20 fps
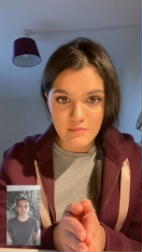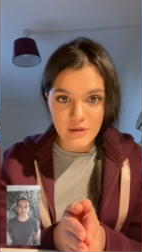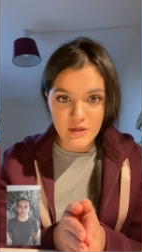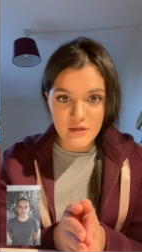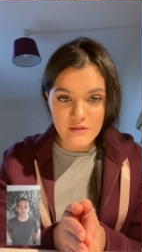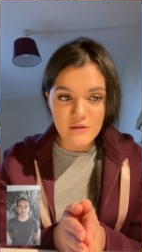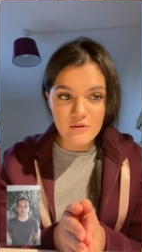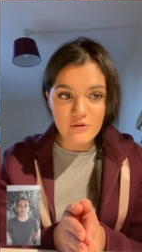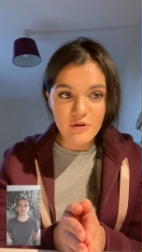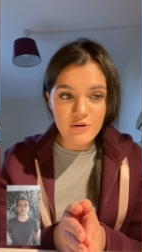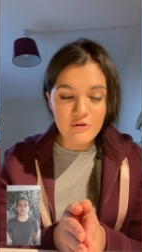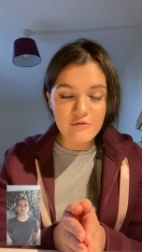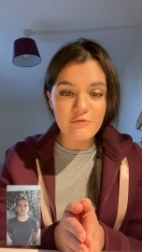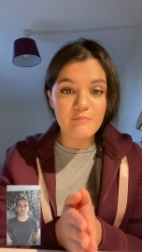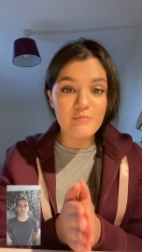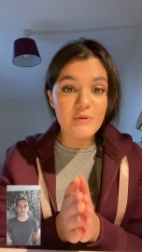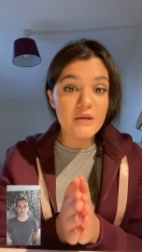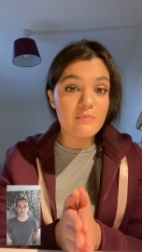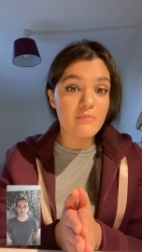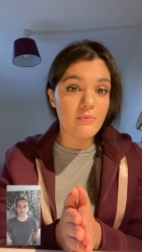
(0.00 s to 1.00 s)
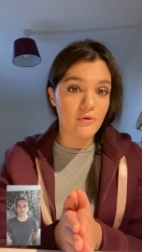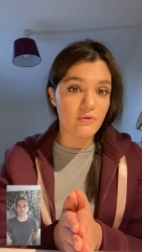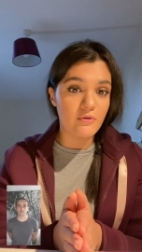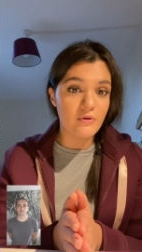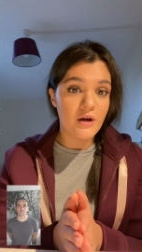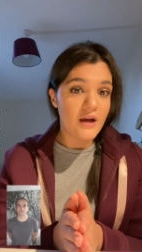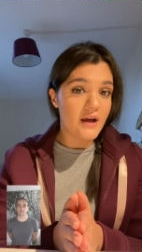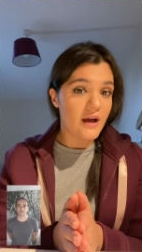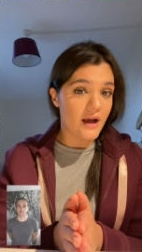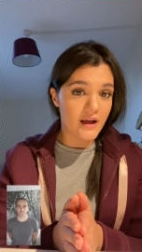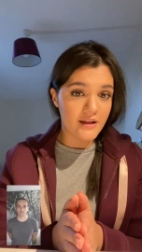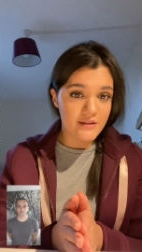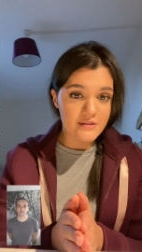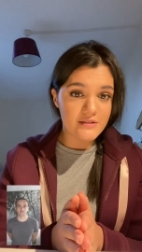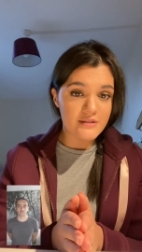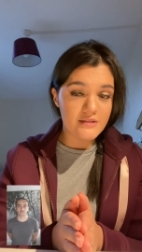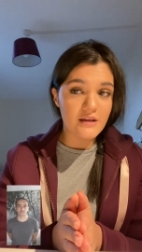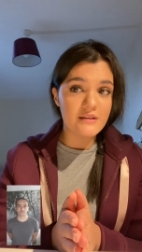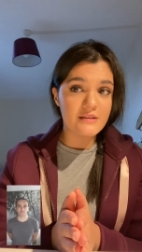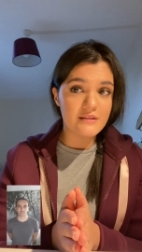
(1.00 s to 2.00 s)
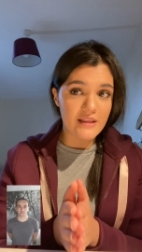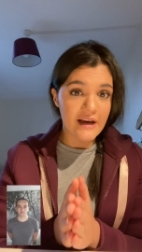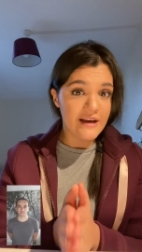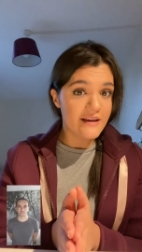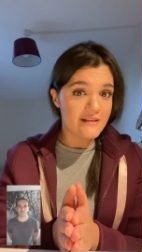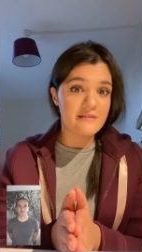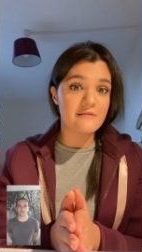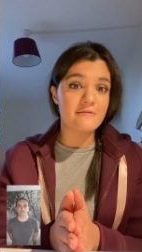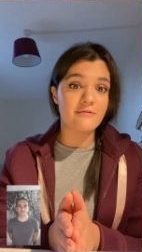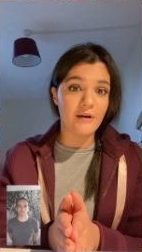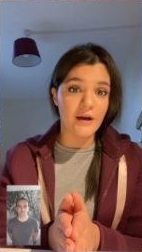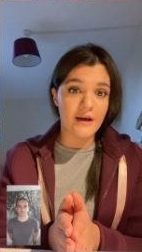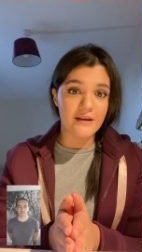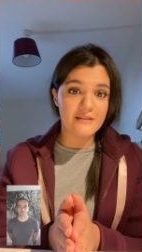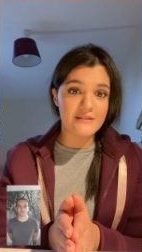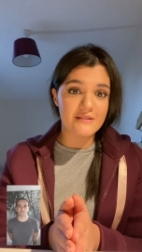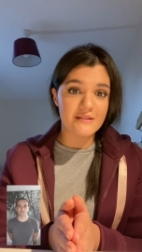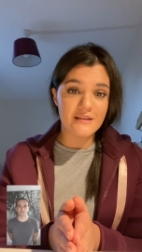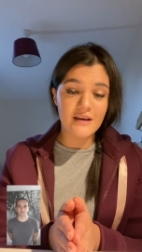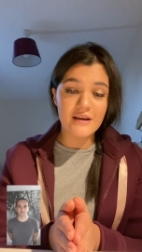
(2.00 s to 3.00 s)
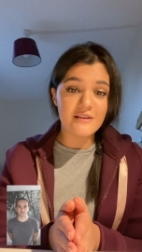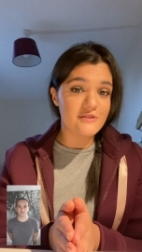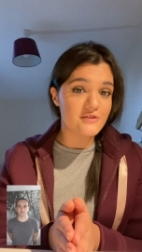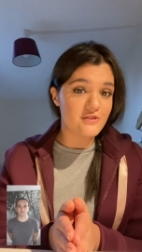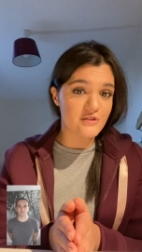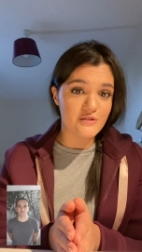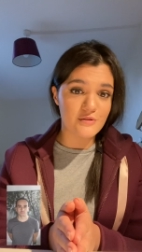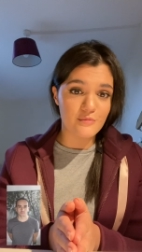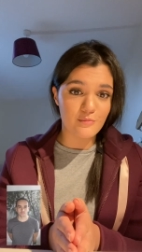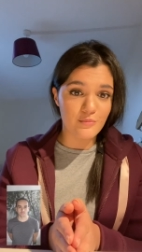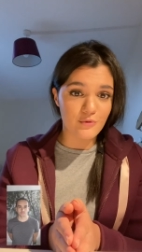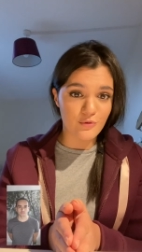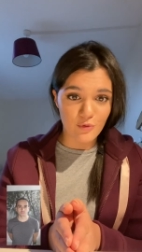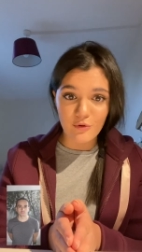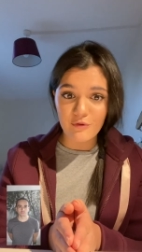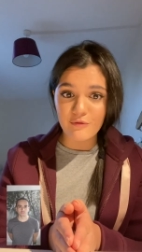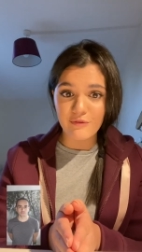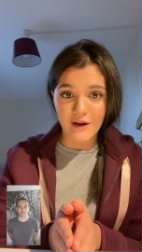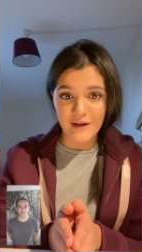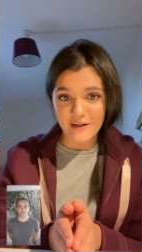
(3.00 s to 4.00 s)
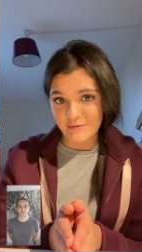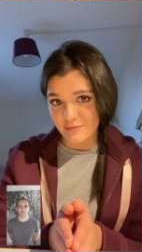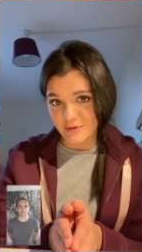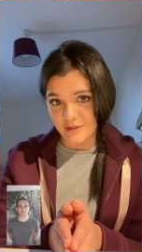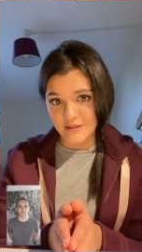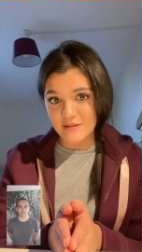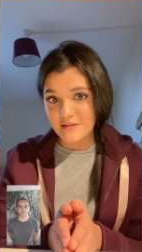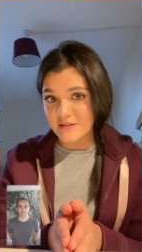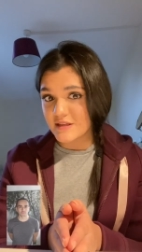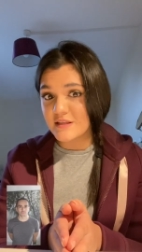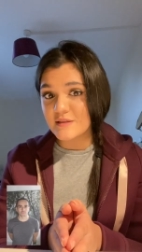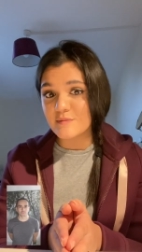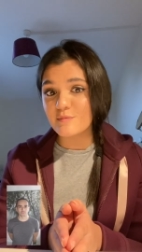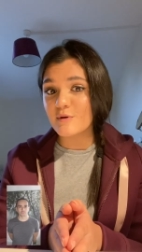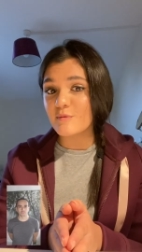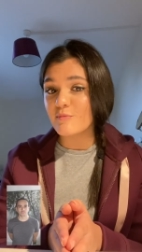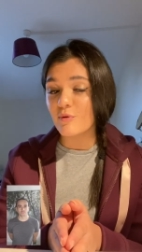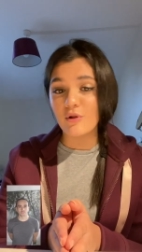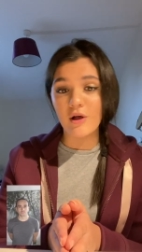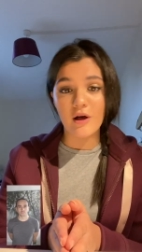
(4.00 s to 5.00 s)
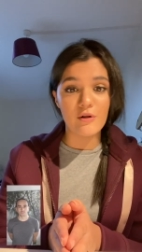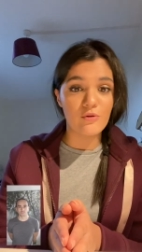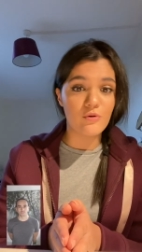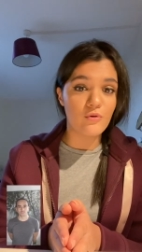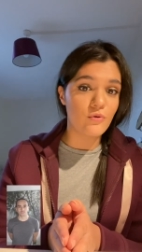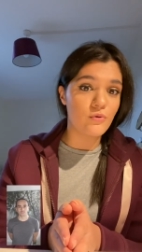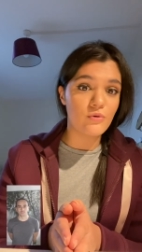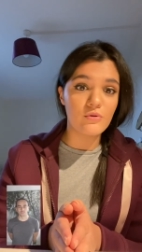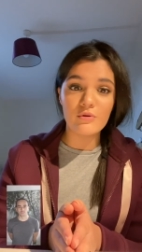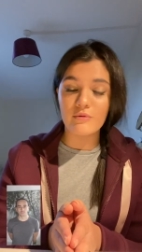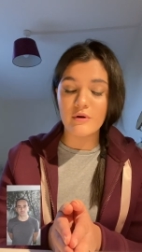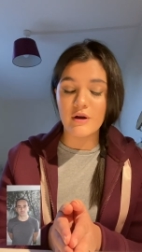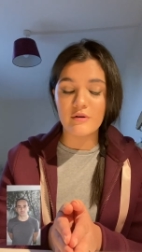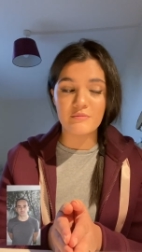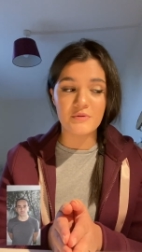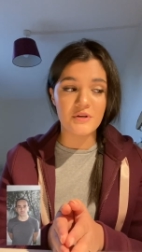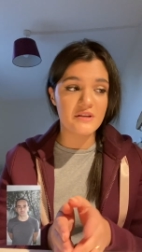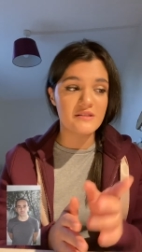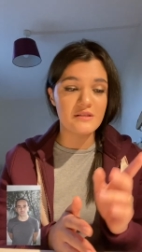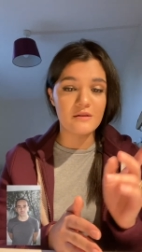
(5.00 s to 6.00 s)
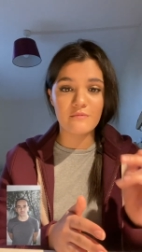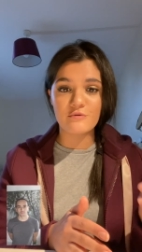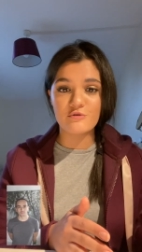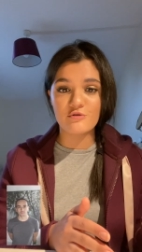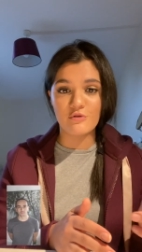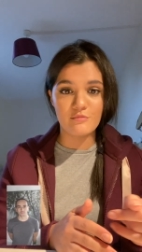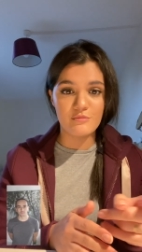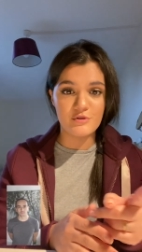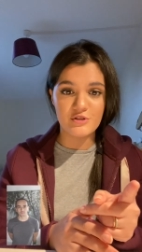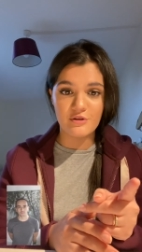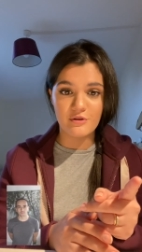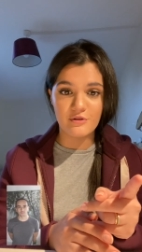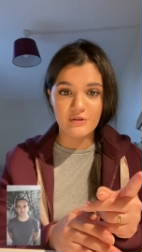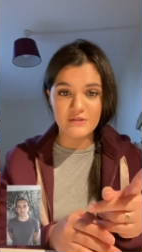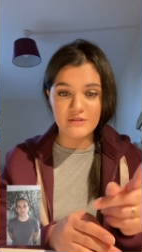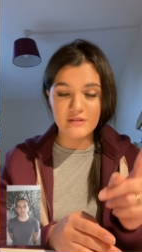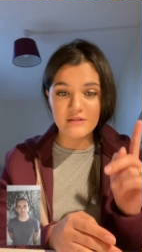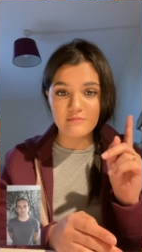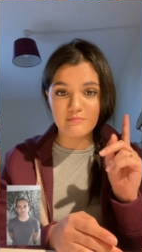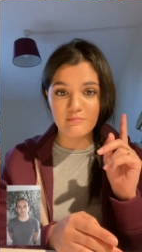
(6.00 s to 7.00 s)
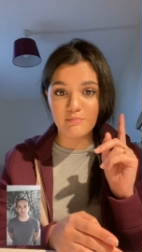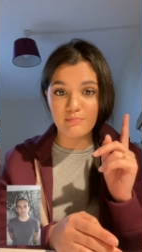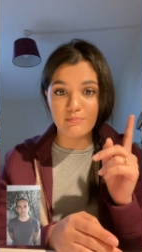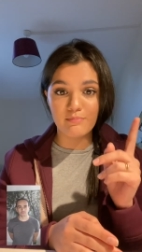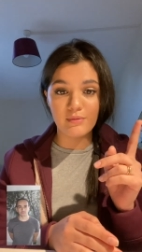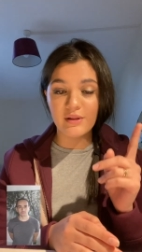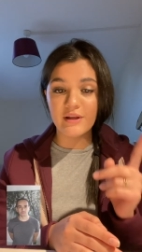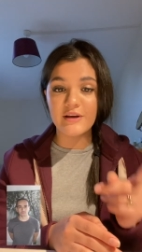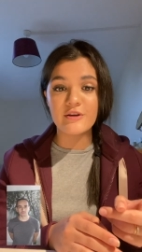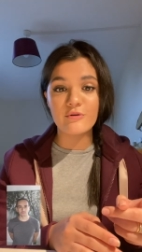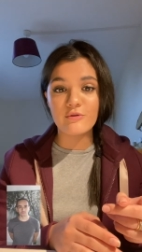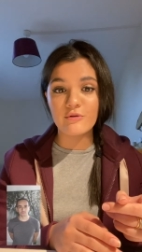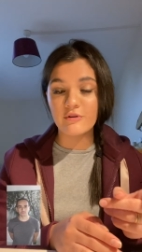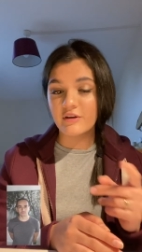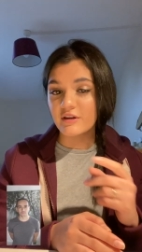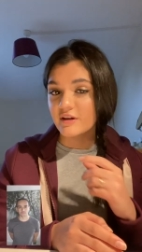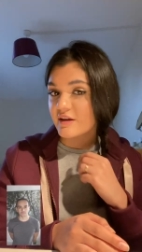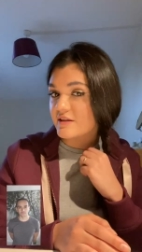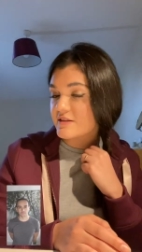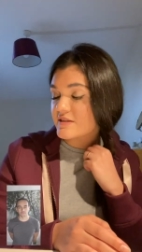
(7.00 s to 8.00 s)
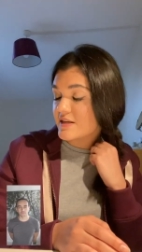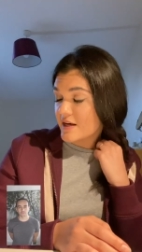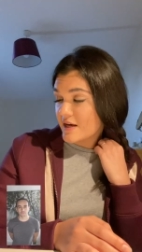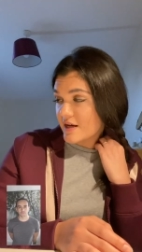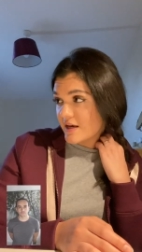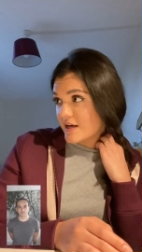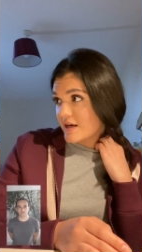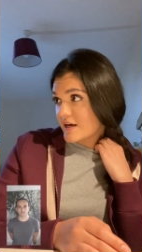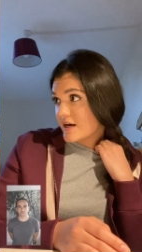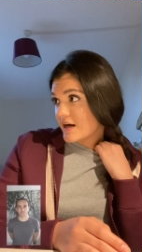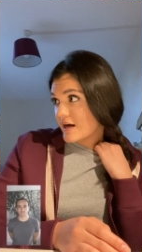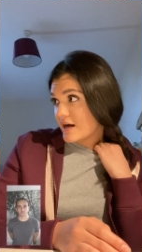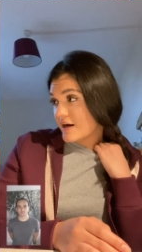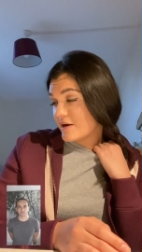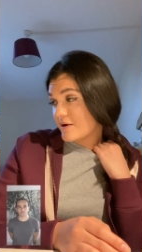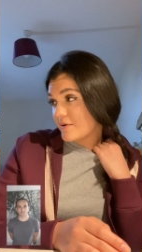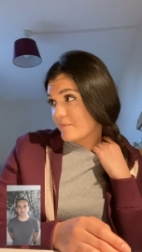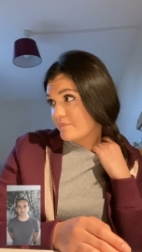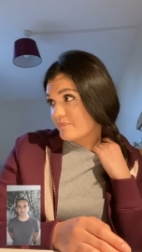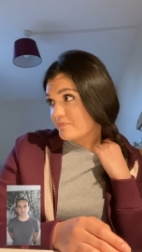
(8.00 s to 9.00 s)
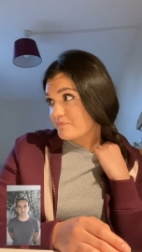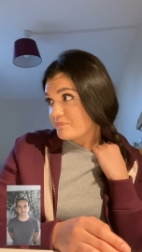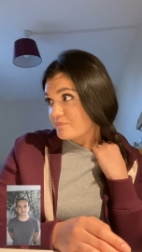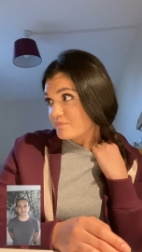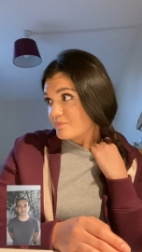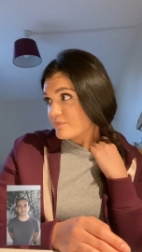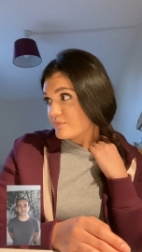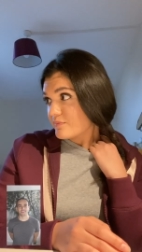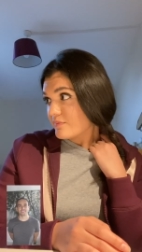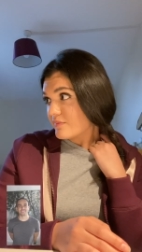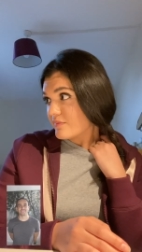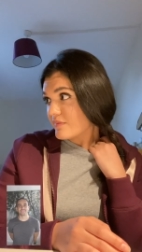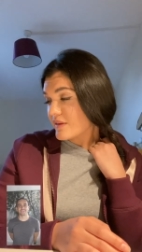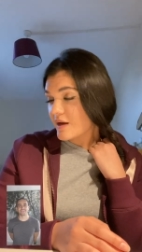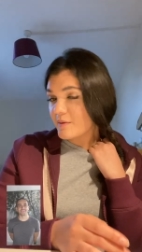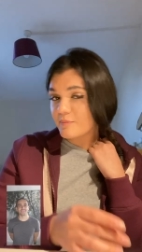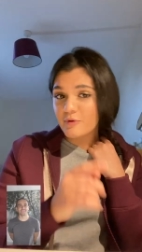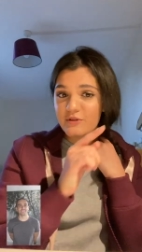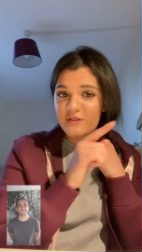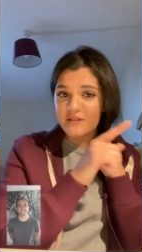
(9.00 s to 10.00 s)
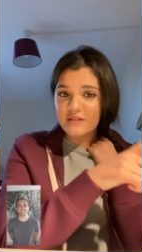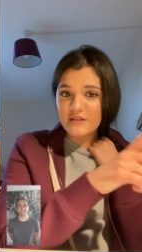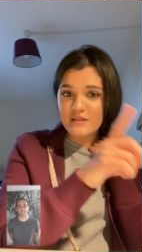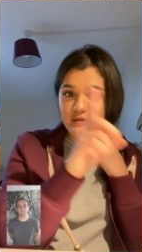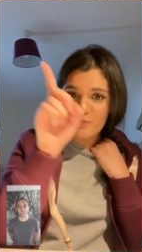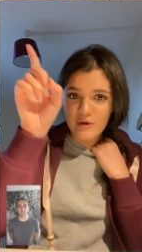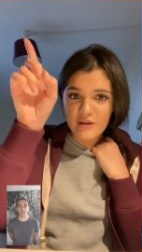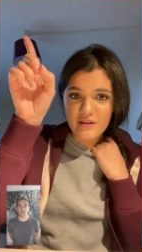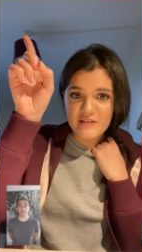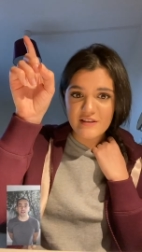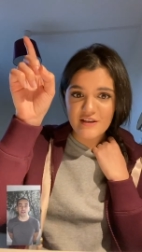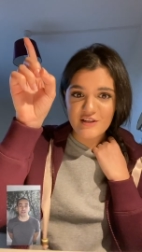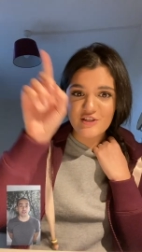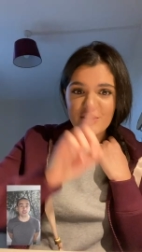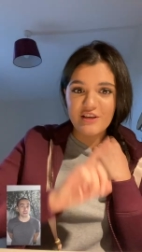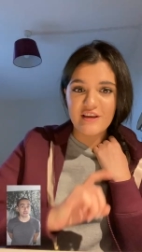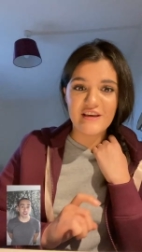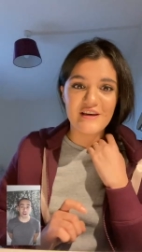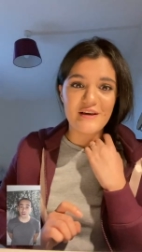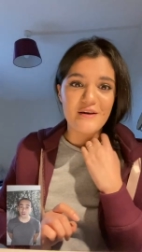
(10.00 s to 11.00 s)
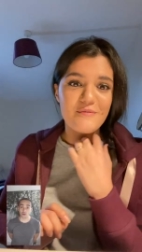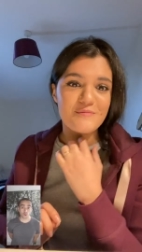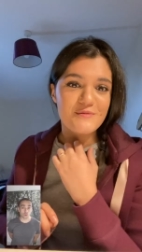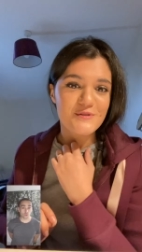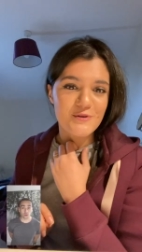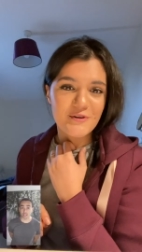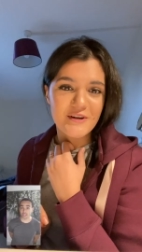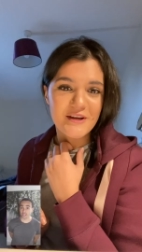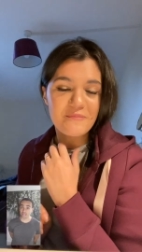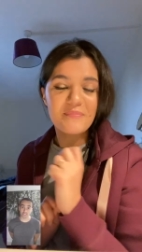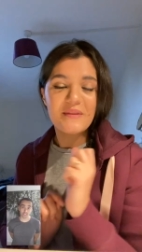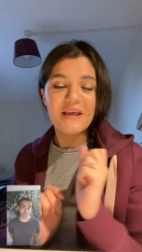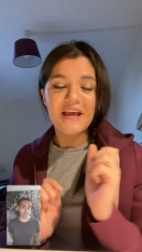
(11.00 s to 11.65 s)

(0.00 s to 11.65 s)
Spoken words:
Because a lot of people, and that is a fact, that is just a pure fact, because these people are all around me, except for Jean-Michel, because he's bloody organized. Pointing this way, he's actually here, sorry.